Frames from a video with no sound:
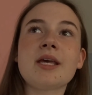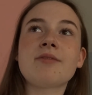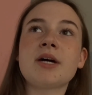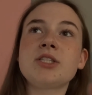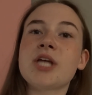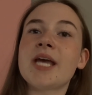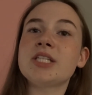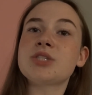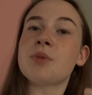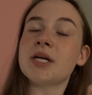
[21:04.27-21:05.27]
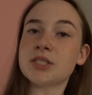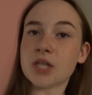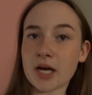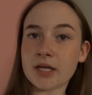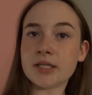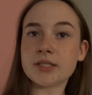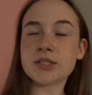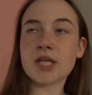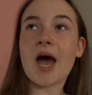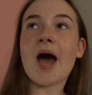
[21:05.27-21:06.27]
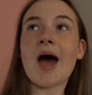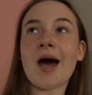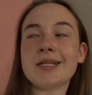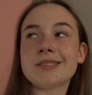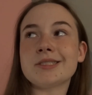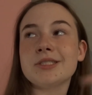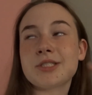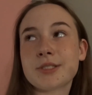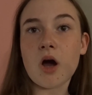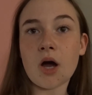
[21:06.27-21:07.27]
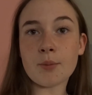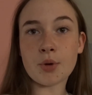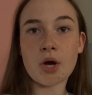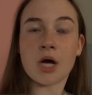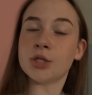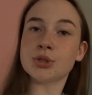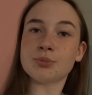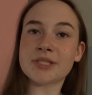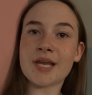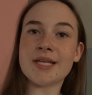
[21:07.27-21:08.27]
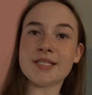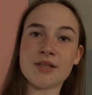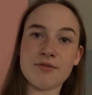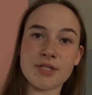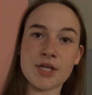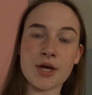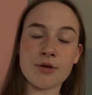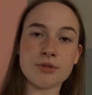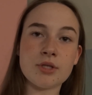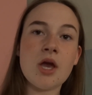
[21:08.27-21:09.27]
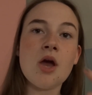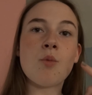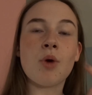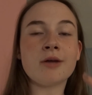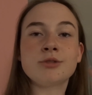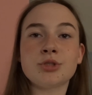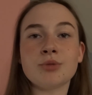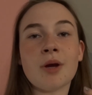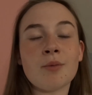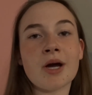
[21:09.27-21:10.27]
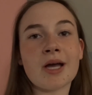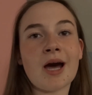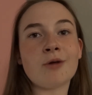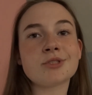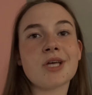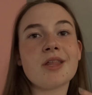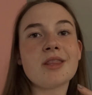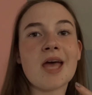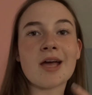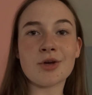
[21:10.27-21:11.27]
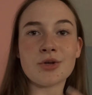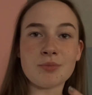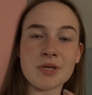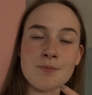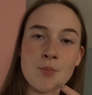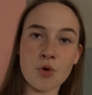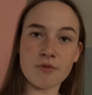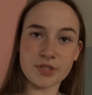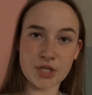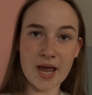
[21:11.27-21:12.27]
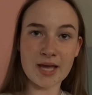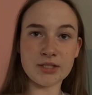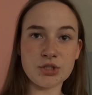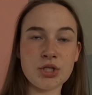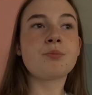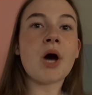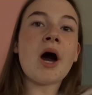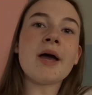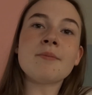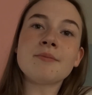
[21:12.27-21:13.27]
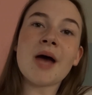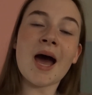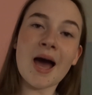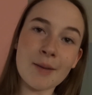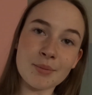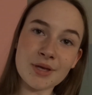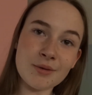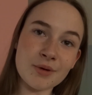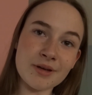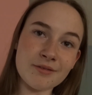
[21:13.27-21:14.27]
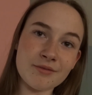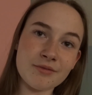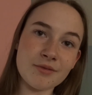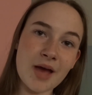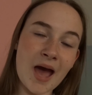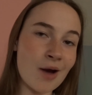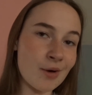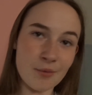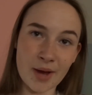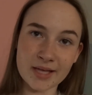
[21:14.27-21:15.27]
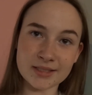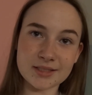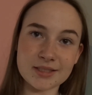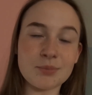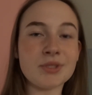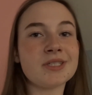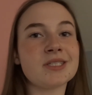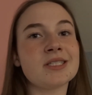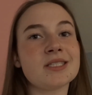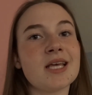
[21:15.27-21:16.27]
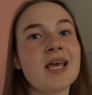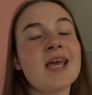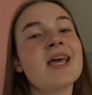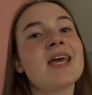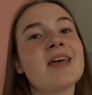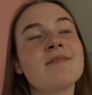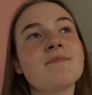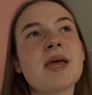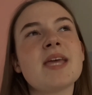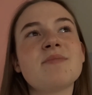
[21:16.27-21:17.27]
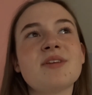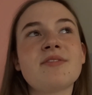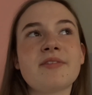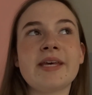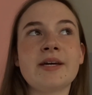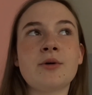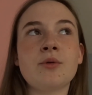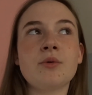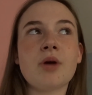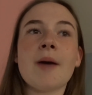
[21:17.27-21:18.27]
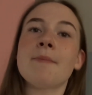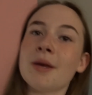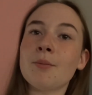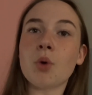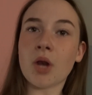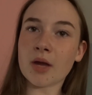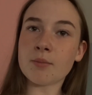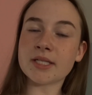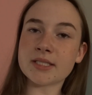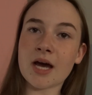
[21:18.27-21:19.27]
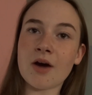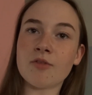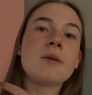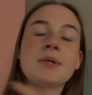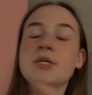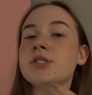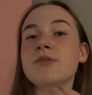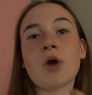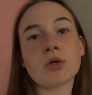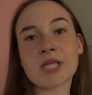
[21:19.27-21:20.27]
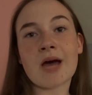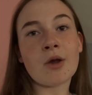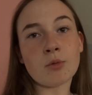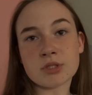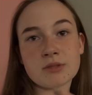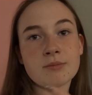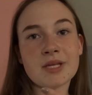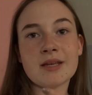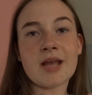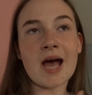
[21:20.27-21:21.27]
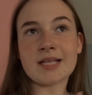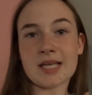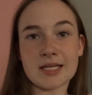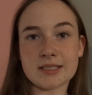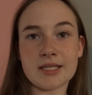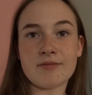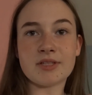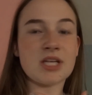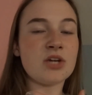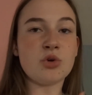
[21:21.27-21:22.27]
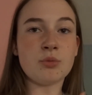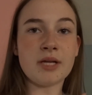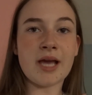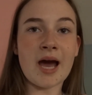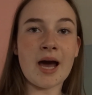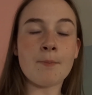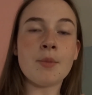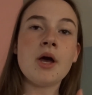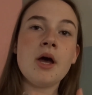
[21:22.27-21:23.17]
if I changed my diet and I put 100% into the videos when I was doing my workouts, there could have been more of a change. But I'm happy with how it went because it made me feel a bit more like myself. Because of lockdown, I wasn't being as active as I normally am.